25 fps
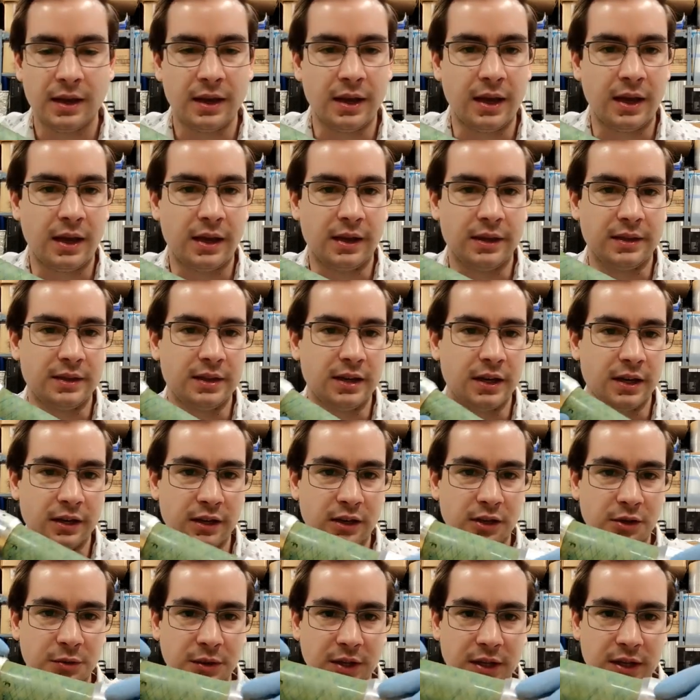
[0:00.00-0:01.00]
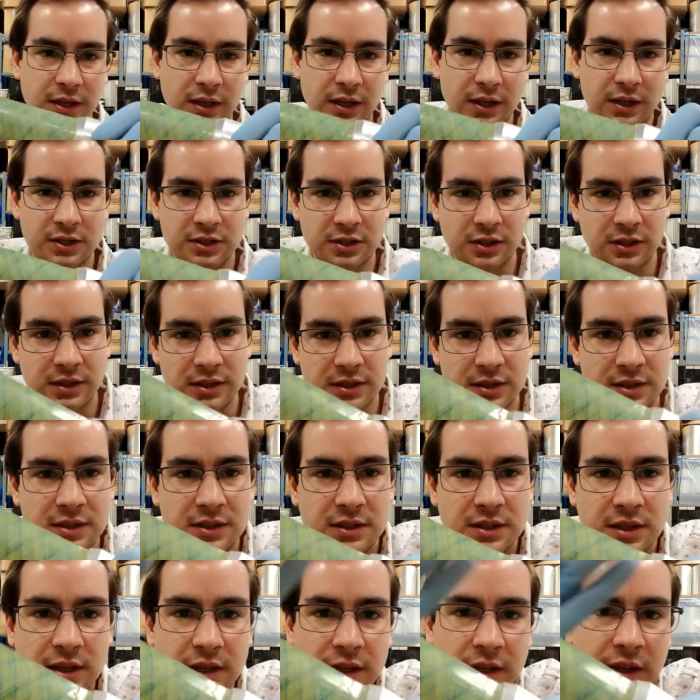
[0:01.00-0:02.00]
And uh, here we can actually
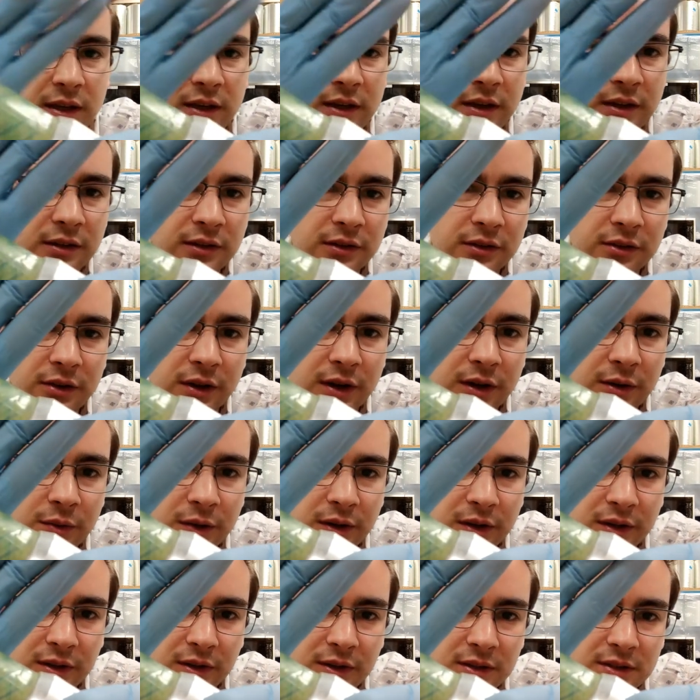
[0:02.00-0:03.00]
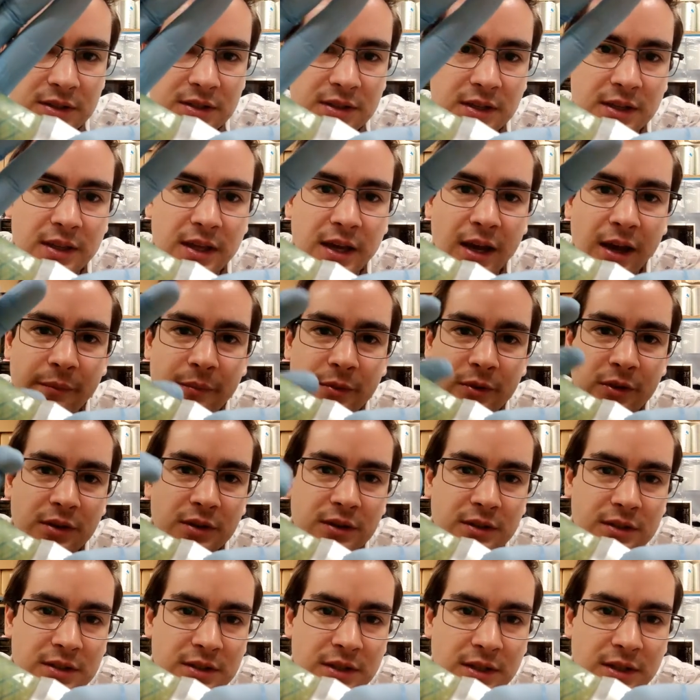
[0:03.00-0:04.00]
see, I don't know how well you can see that, but you
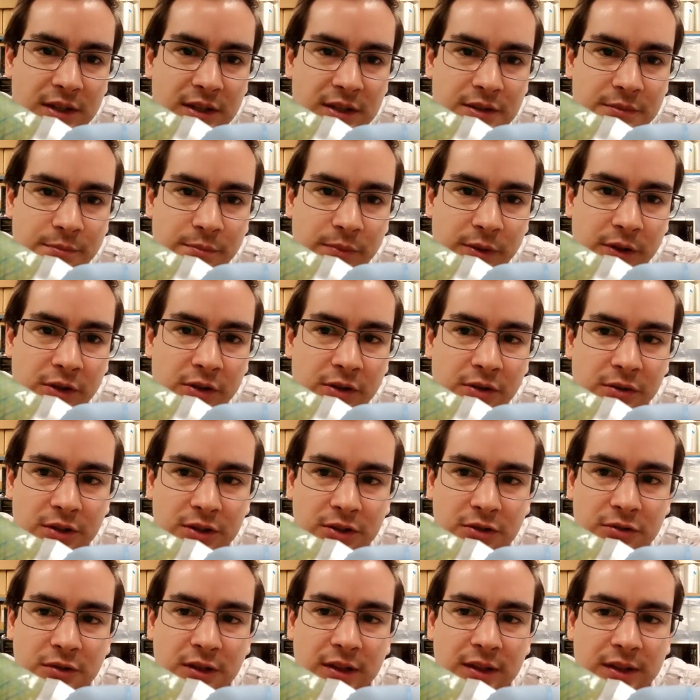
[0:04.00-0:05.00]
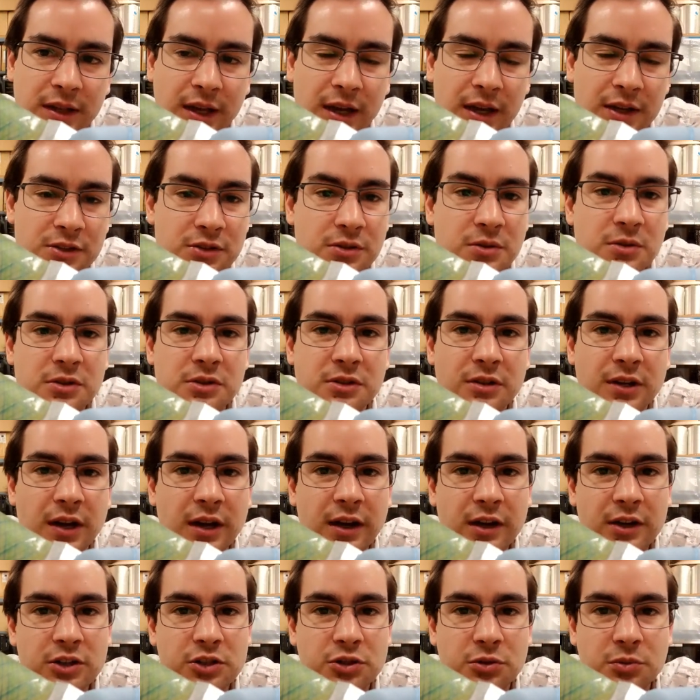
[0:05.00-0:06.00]
can see these blue and green lines. Those are
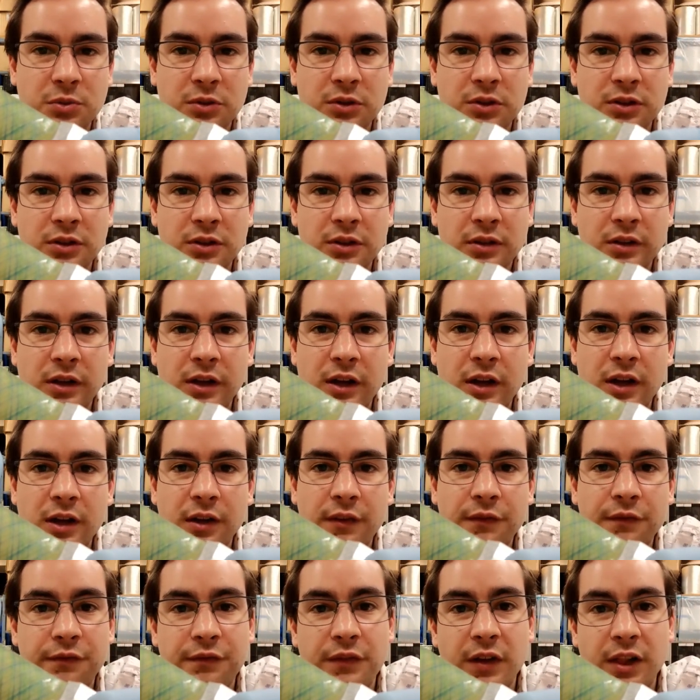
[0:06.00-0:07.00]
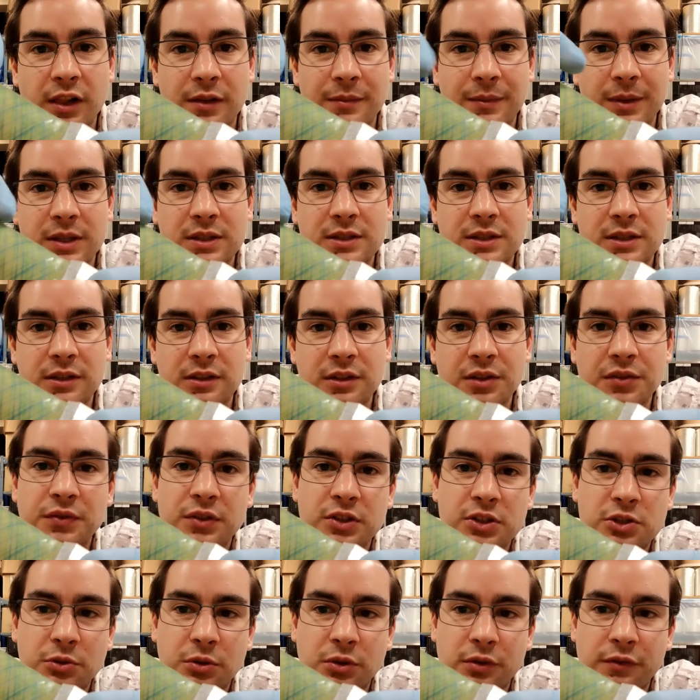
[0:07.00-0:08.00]
actual filaments,
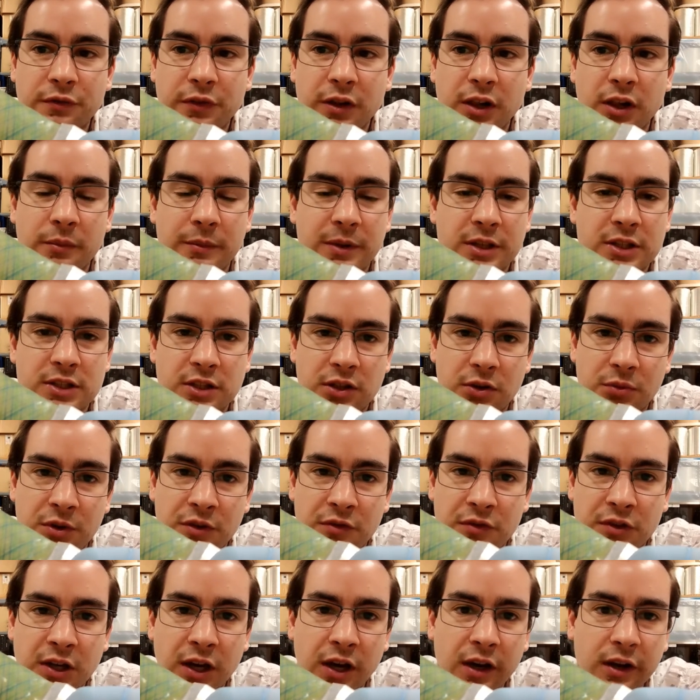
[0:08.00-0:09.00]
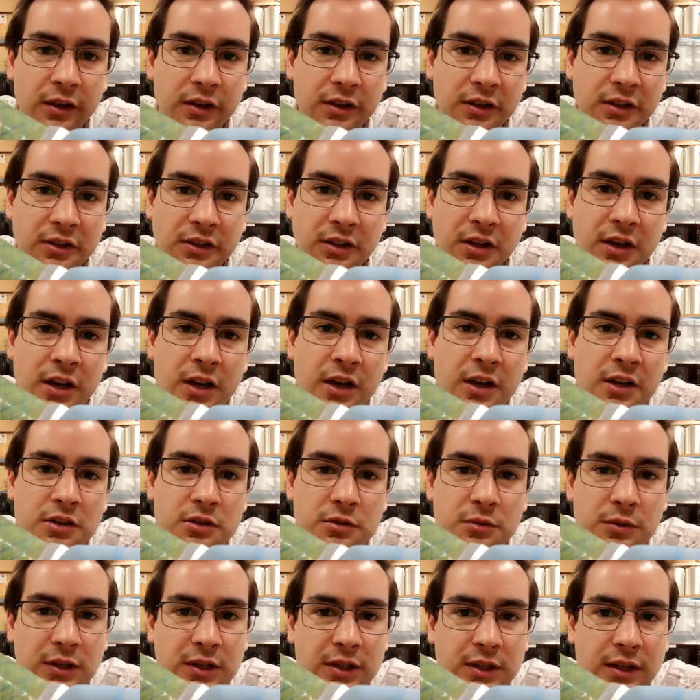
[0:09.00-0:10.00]
individual filaments that we've colored,
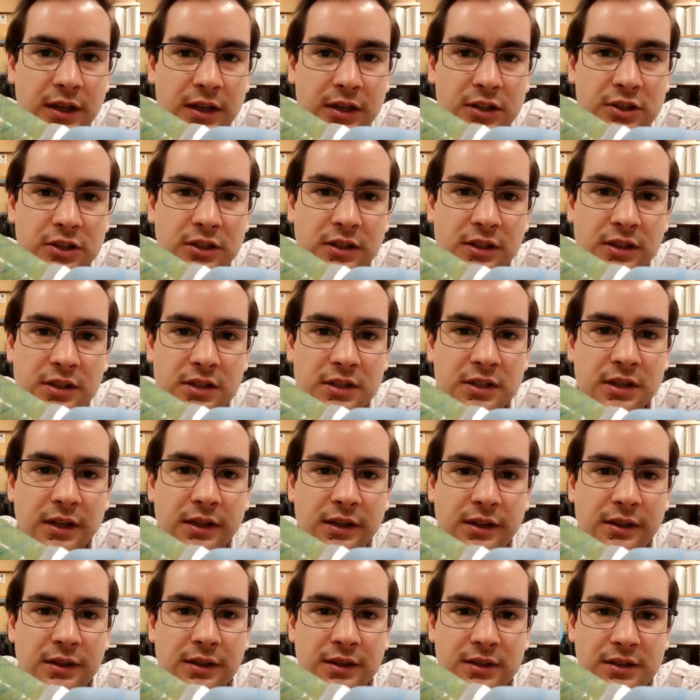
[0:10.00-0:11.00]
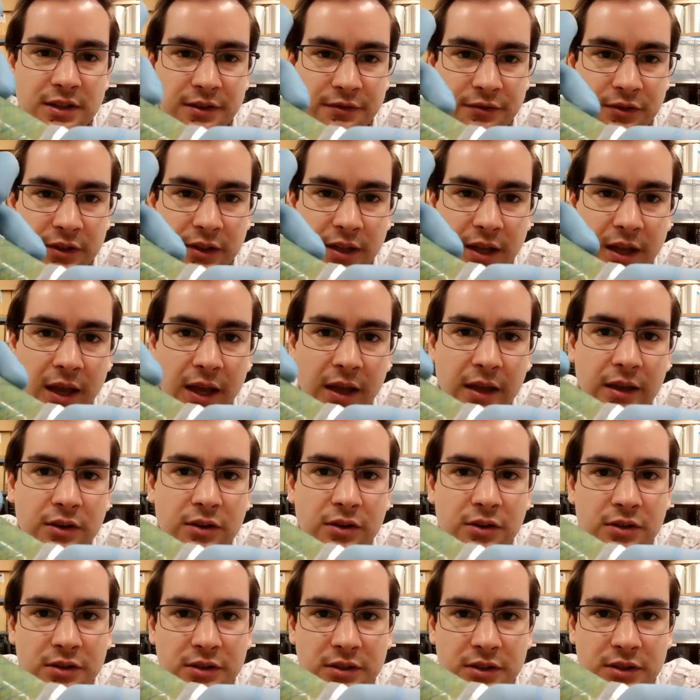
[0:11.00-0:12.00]
so we can actually study the different
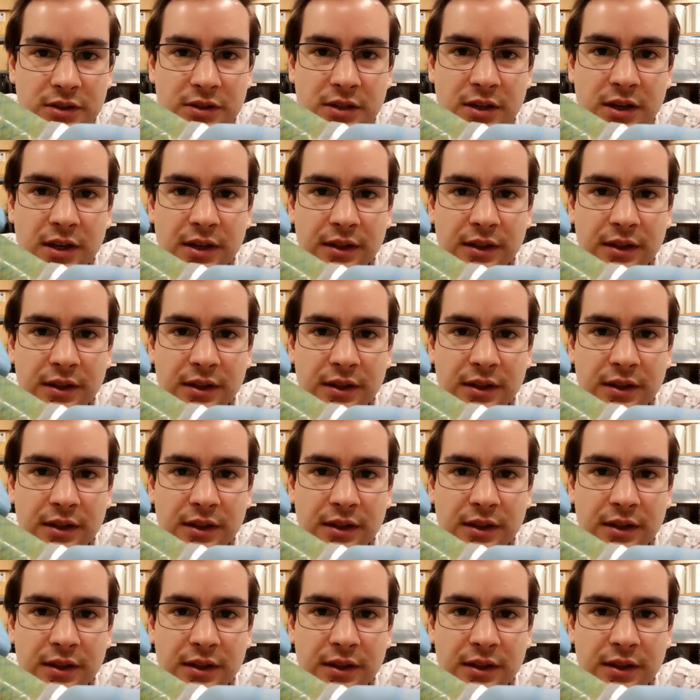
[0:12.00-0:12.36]
angles